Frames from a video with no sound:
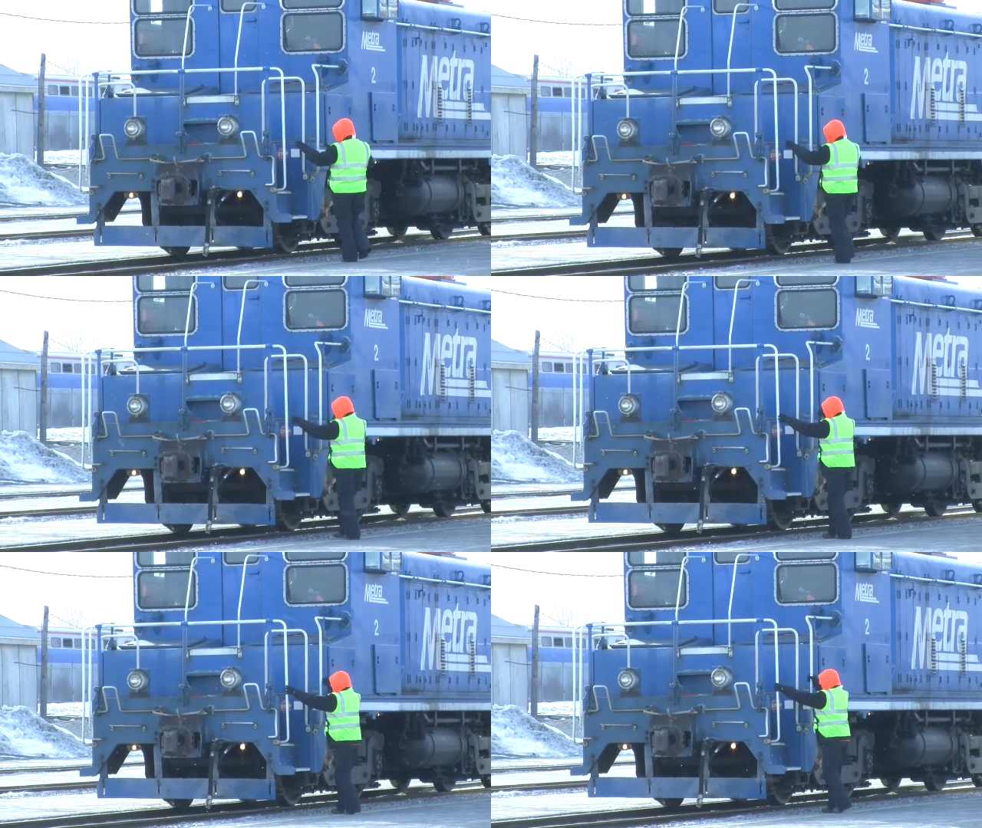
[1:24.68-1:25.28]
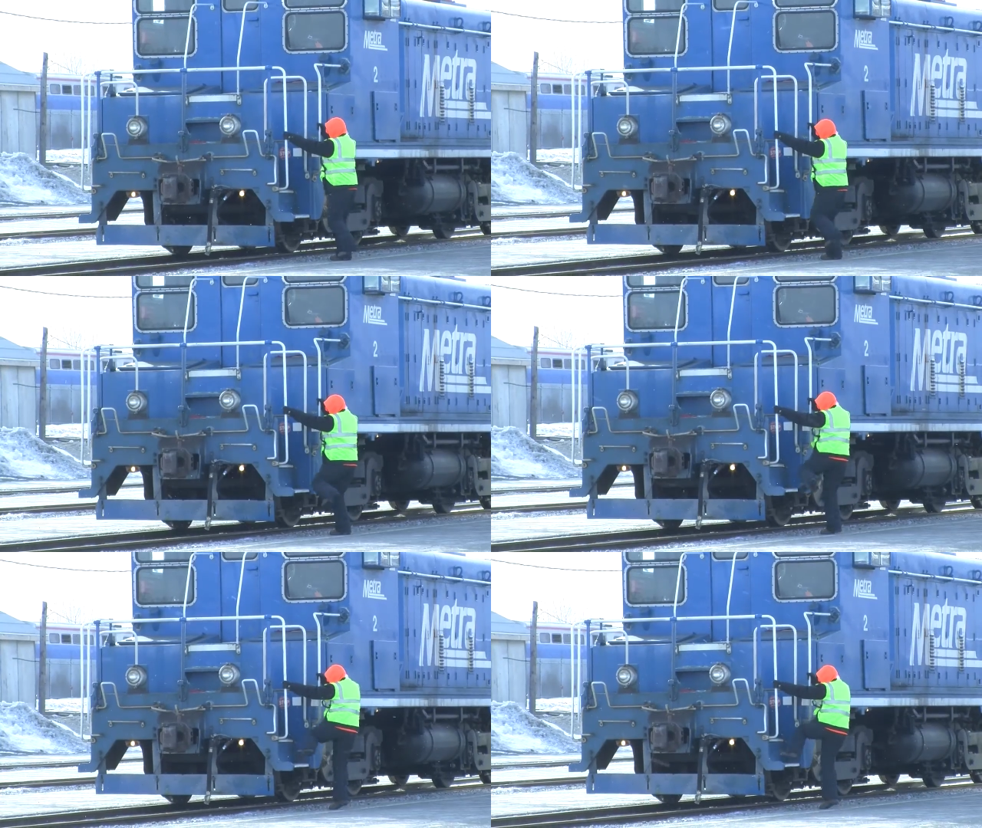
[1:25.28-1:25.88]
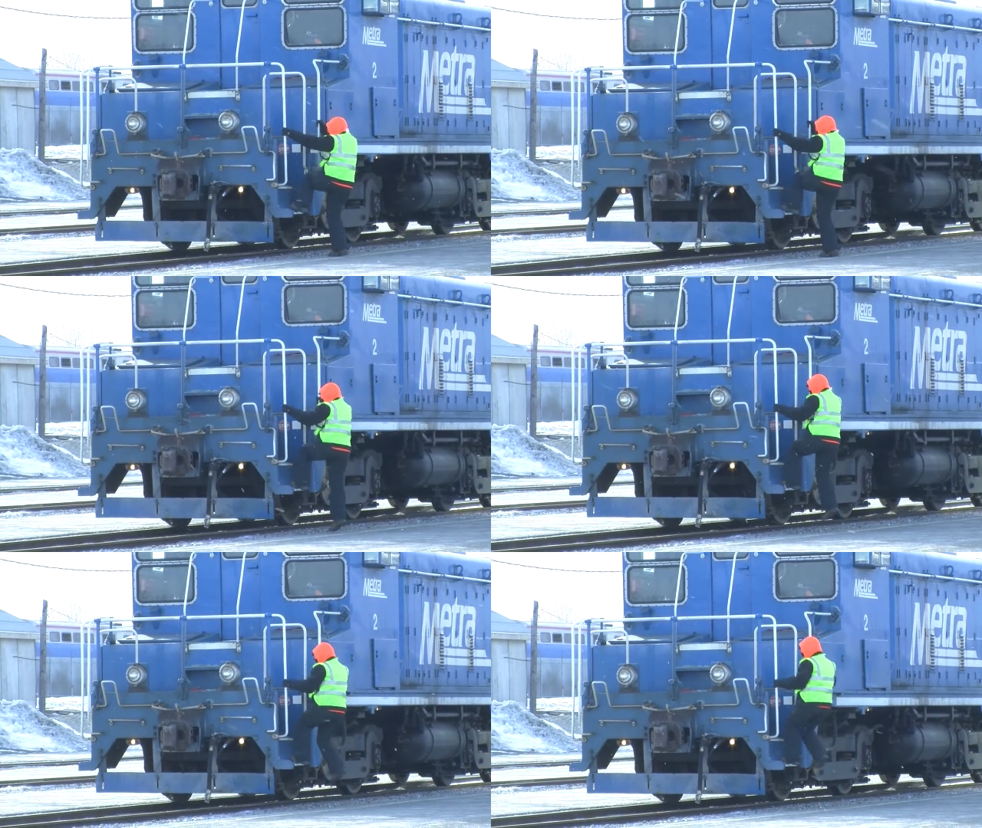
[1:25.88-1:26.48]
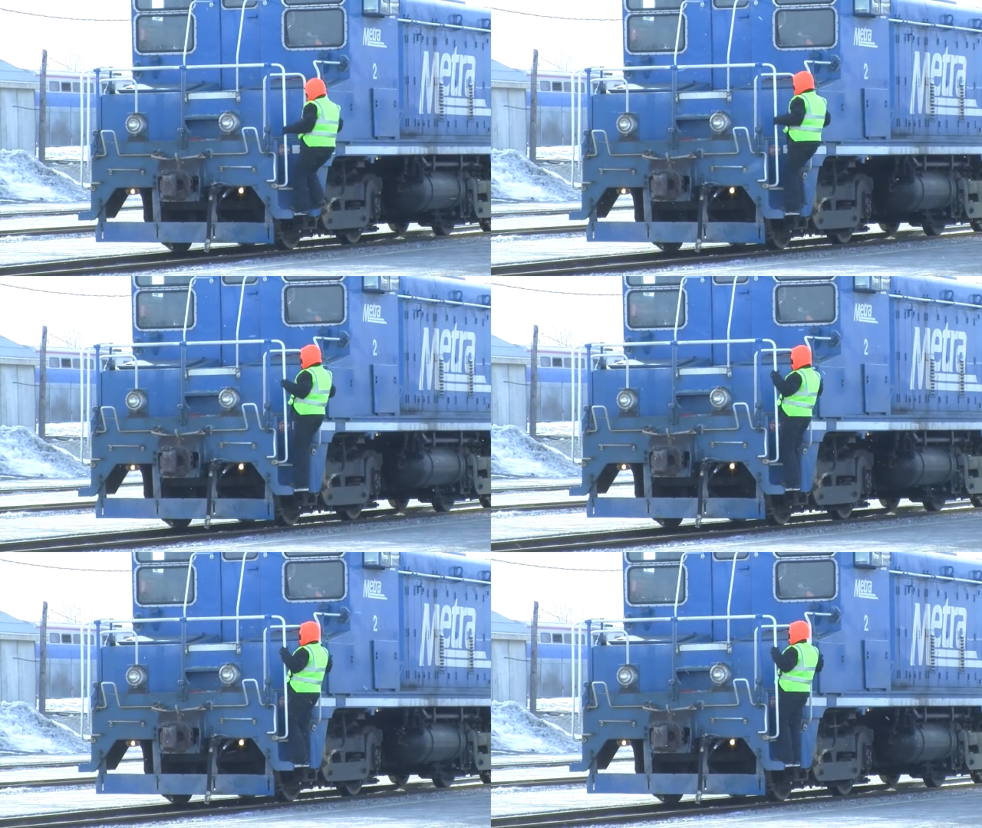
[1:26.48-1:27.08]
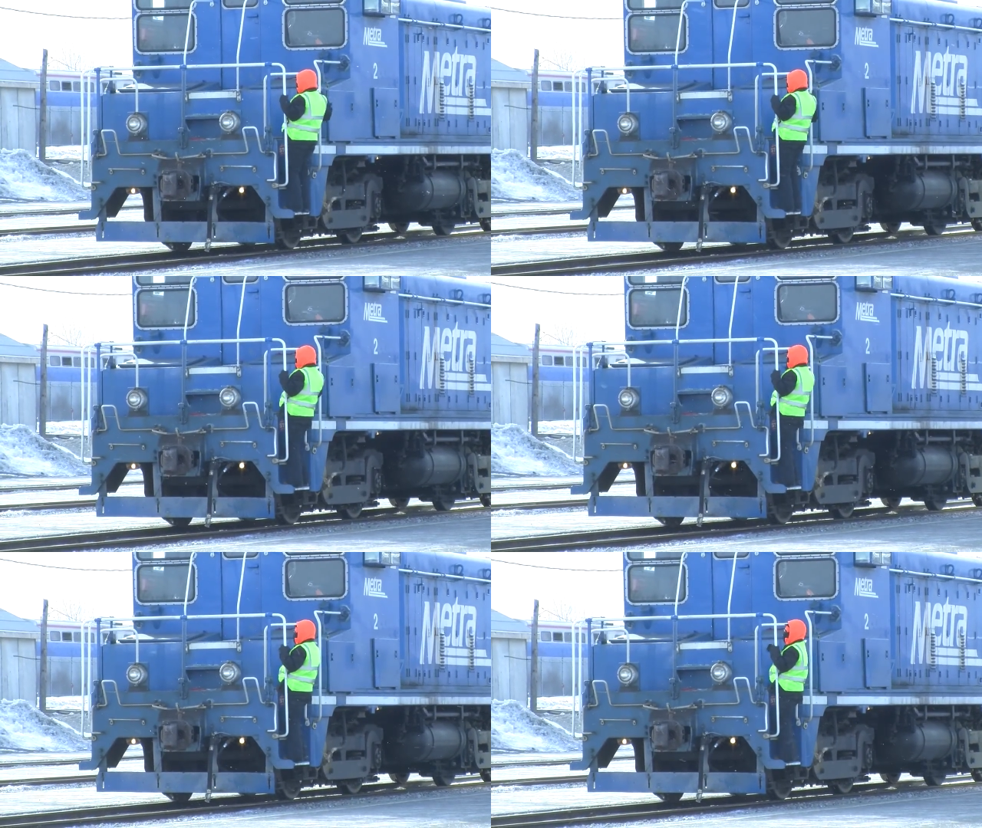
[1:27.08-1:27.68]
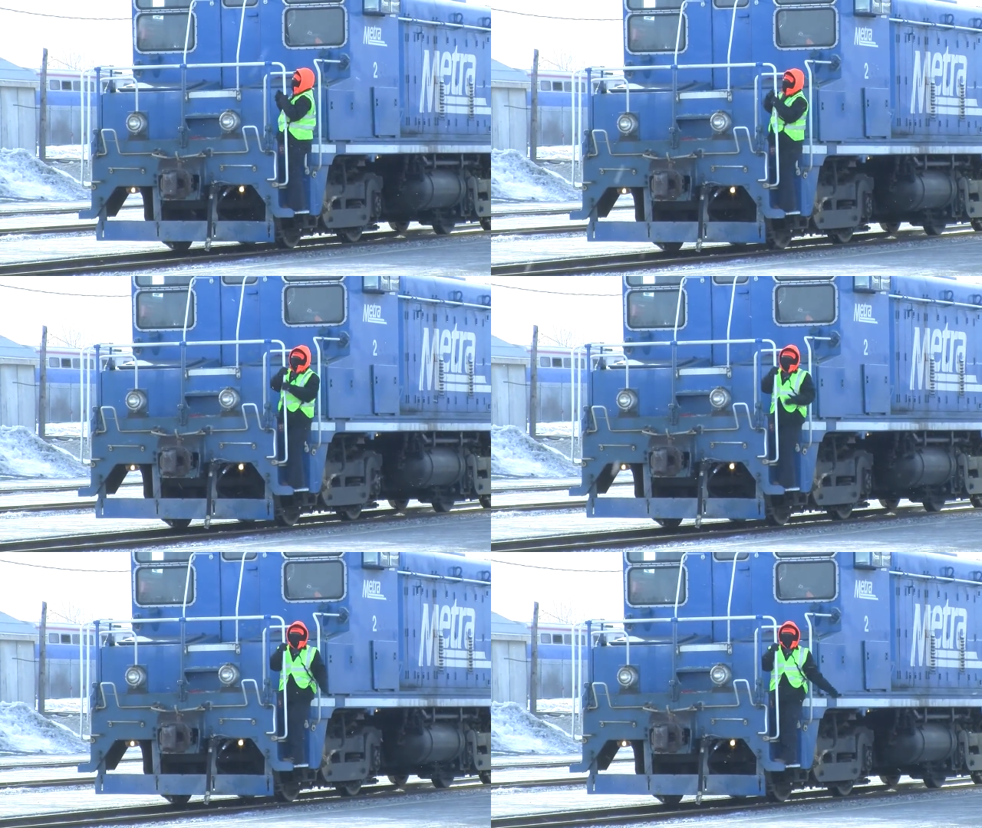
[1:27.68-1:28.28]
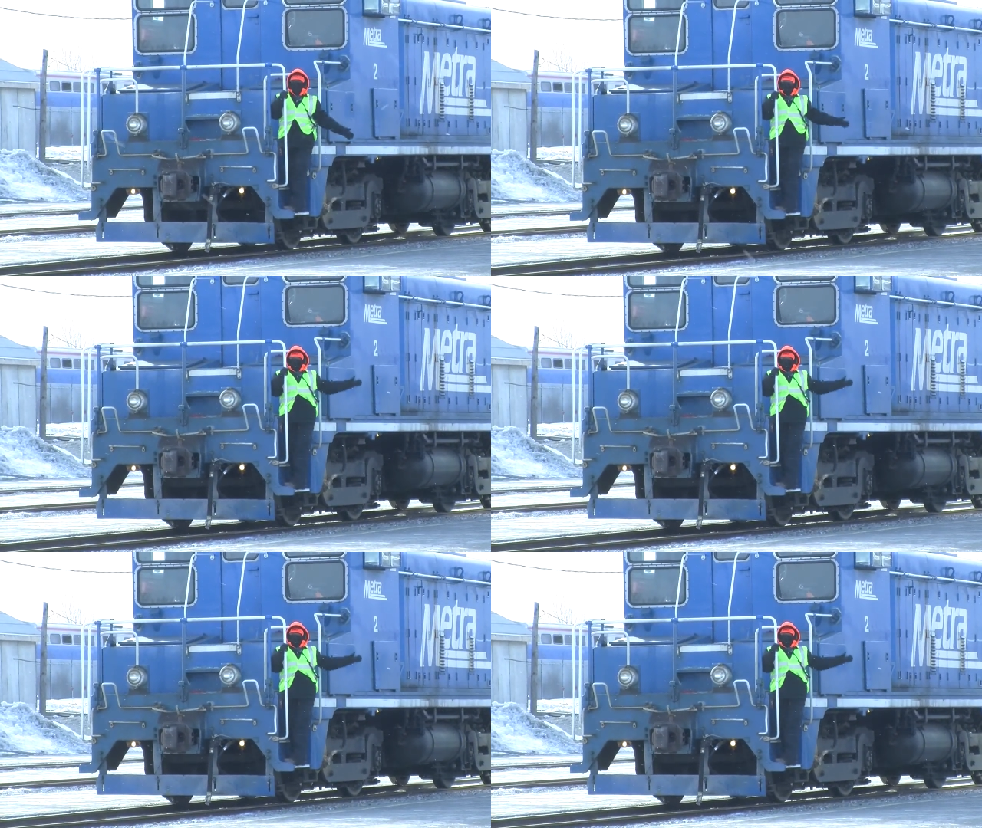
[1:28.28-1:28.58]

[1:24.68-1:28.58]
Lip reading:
No face is visible, so there are no lips to read.